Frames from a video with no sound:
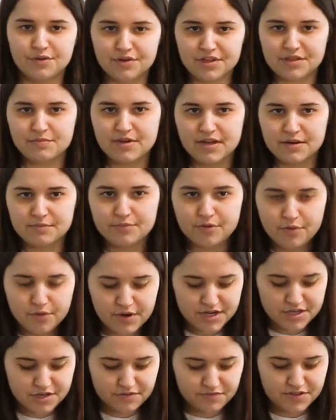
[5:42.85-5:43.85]
or the main
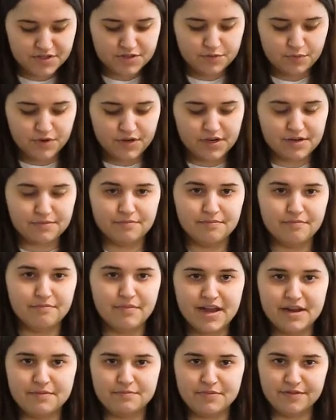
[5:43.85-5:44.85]
point of this work
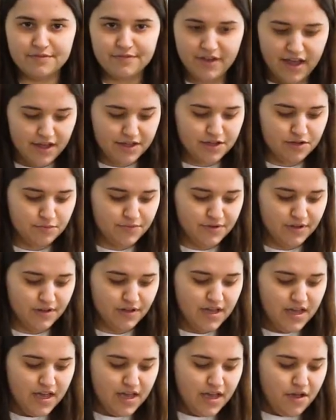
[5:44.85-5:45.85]
might be
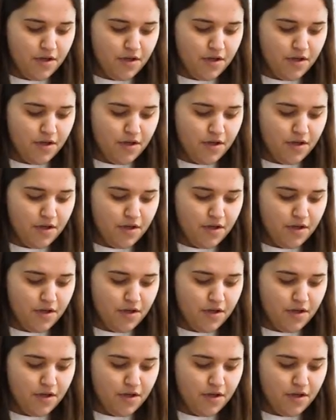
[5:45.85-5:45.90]
valuable.